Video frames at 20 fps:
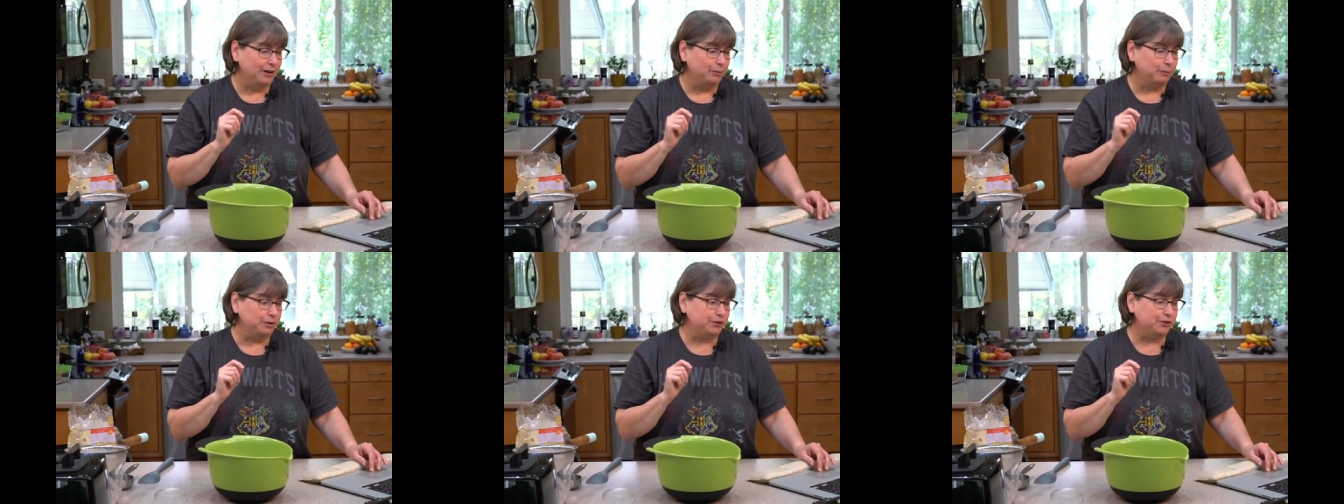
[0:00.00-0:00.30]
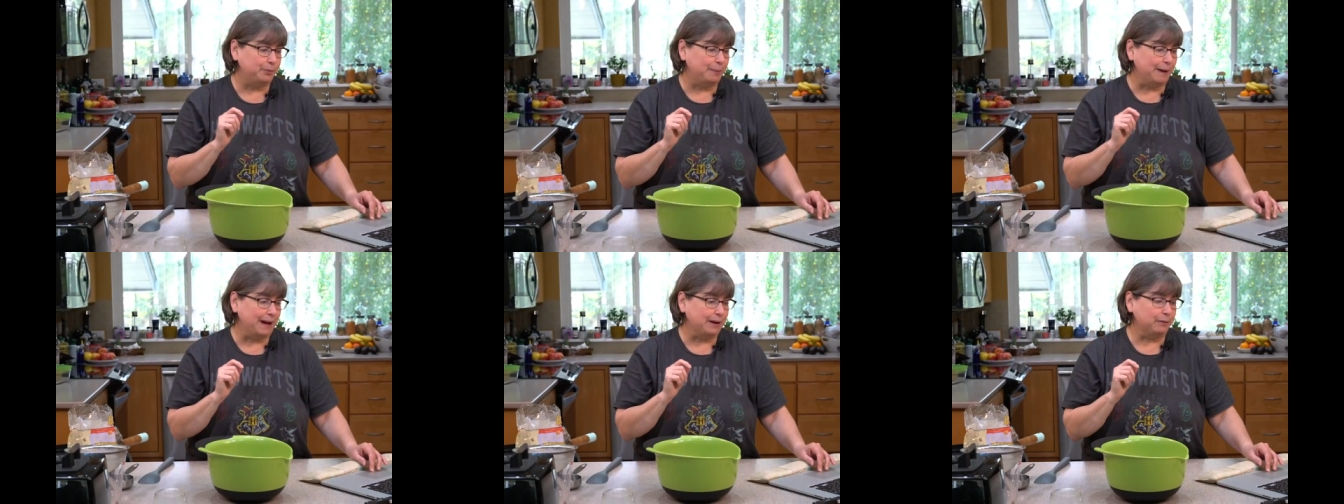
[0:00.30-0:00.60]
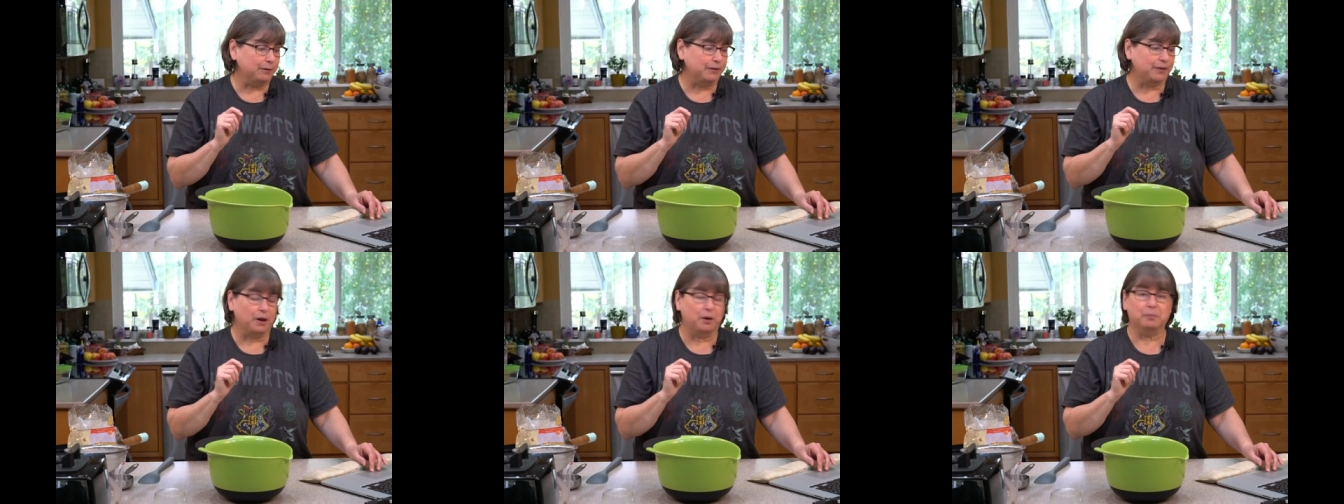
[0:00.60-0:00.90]
Would you
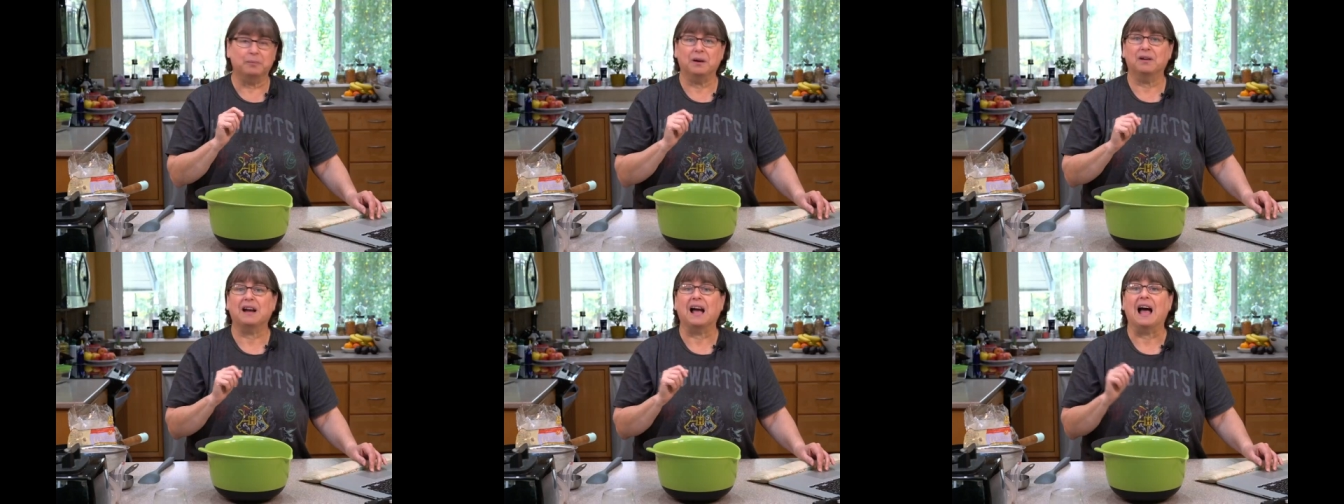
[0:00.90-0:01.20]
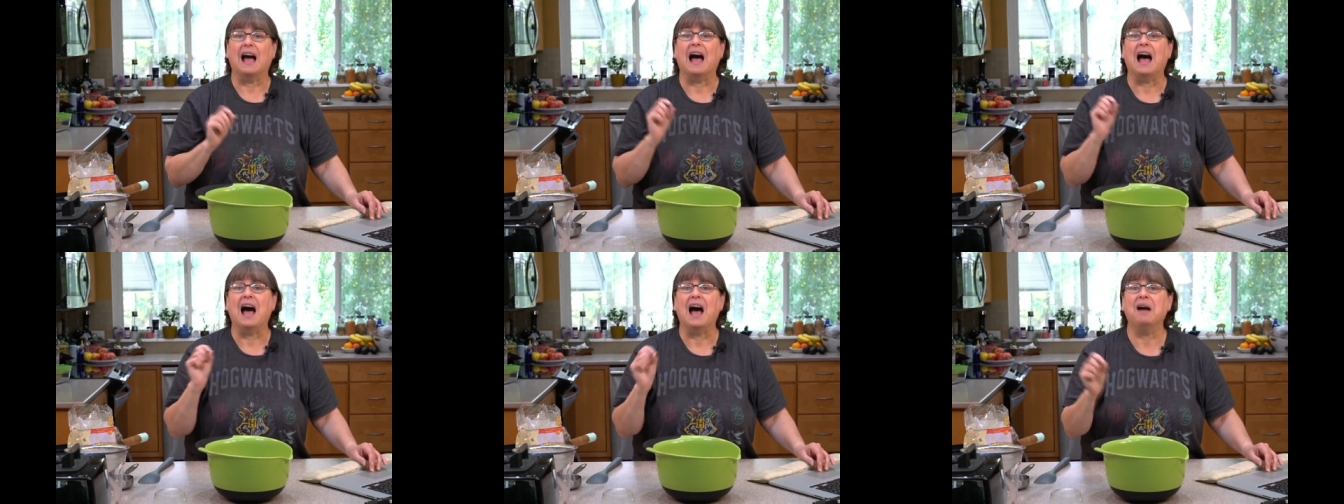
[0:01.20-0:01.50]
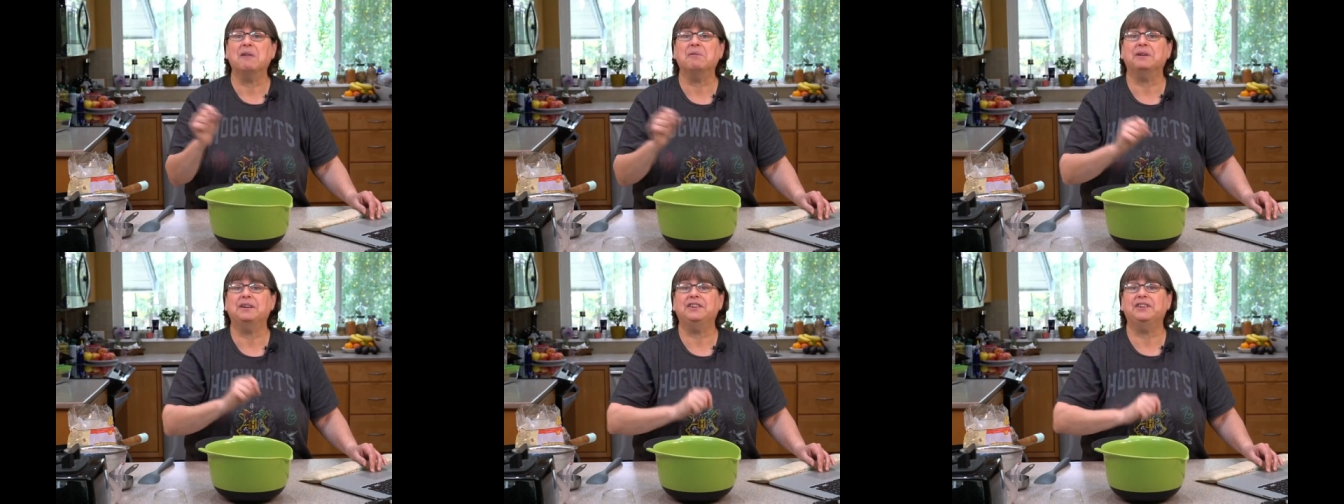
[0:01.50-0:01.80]
bake with oat milk?
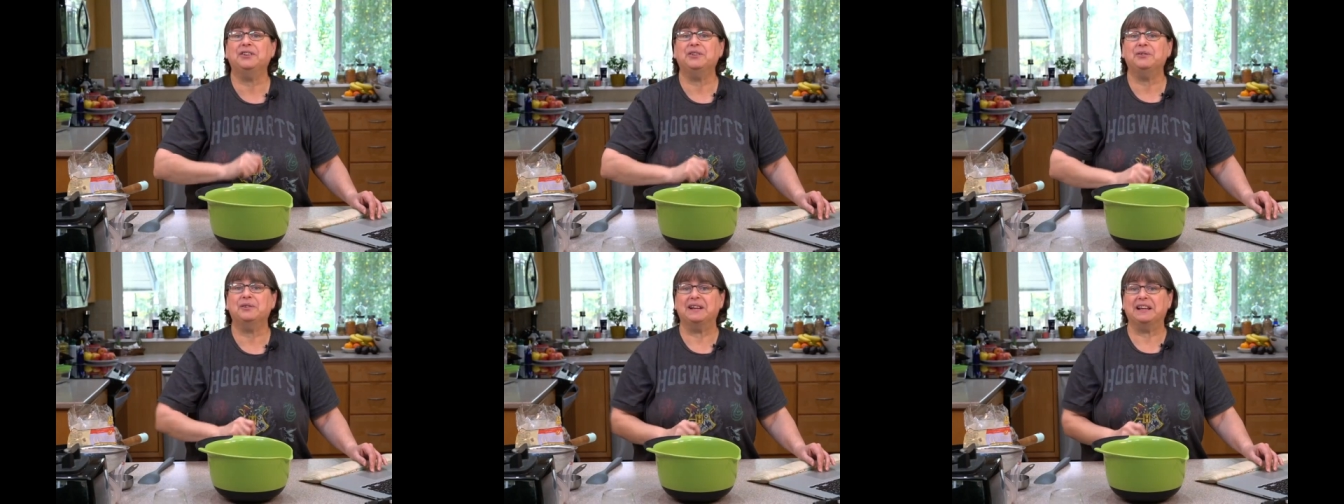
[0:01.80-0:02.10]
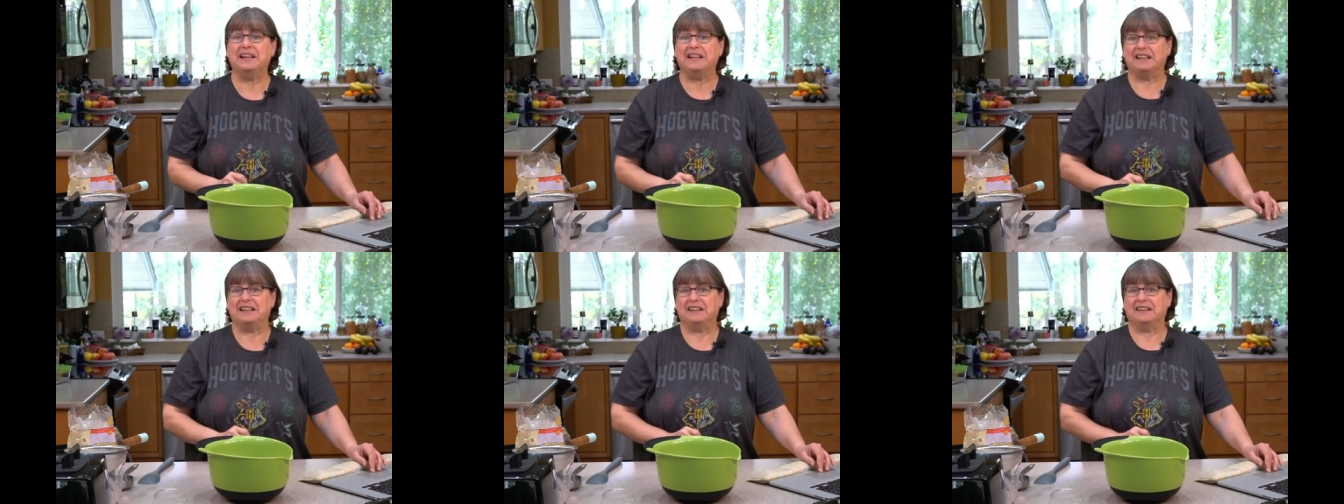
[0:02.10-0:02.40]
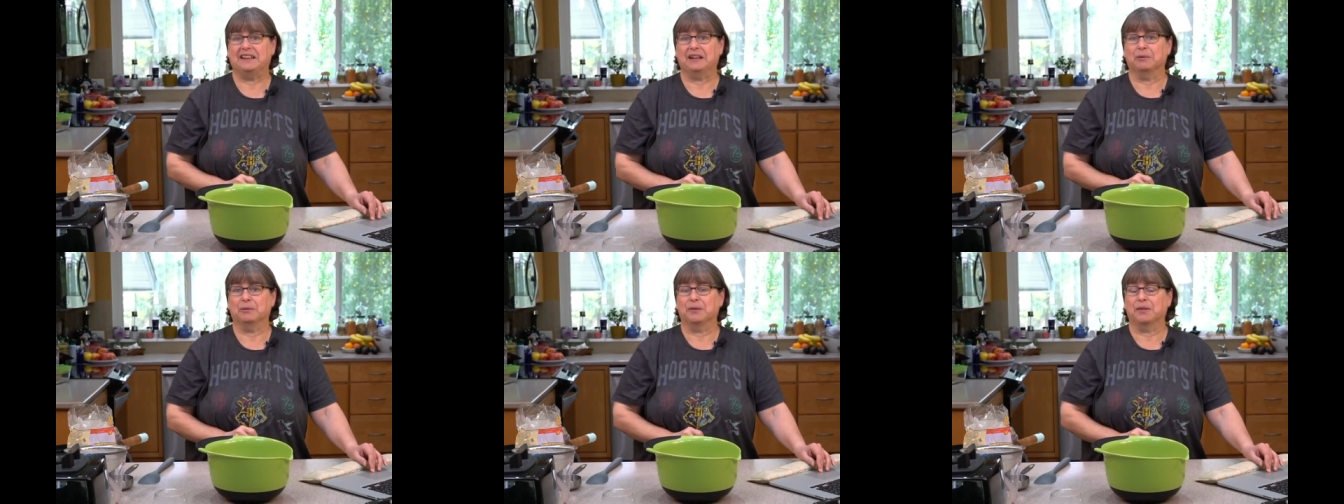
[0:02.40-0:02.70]
I would do
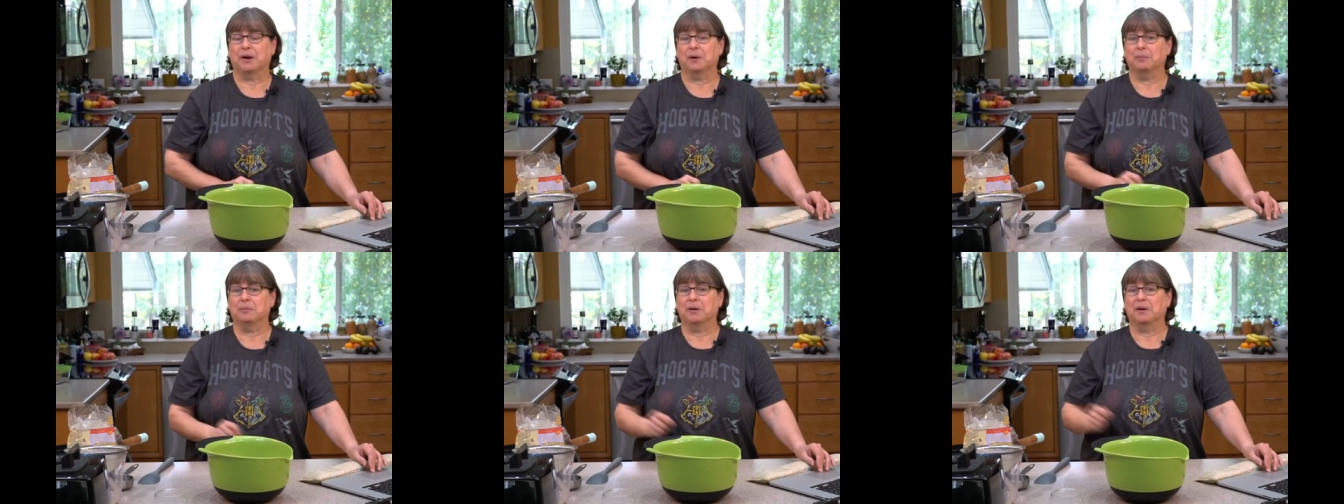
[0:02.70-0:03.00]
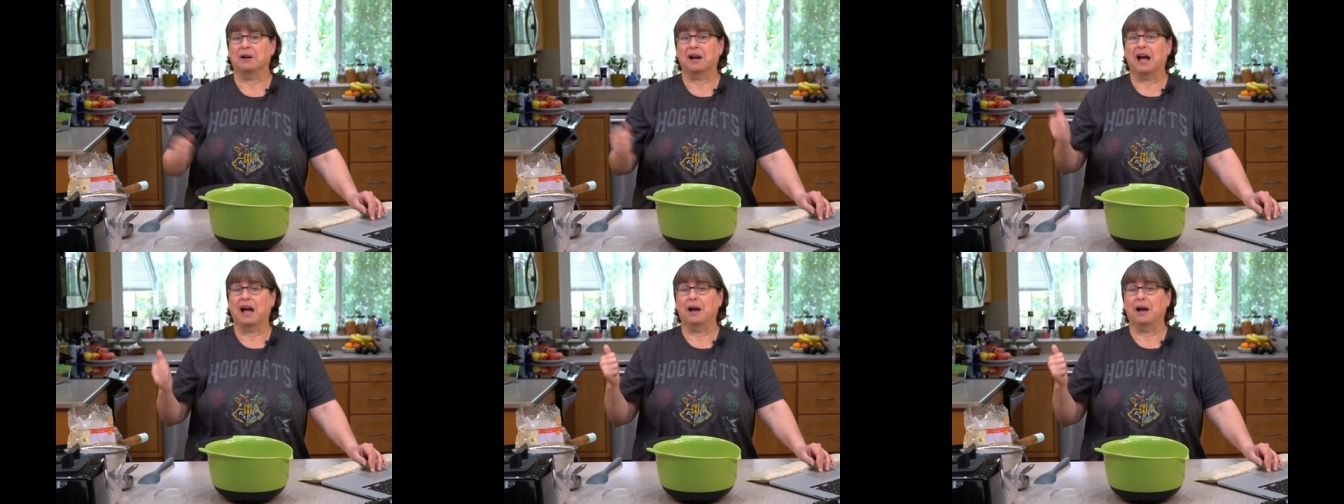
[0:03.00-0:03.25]
anything with oat milk.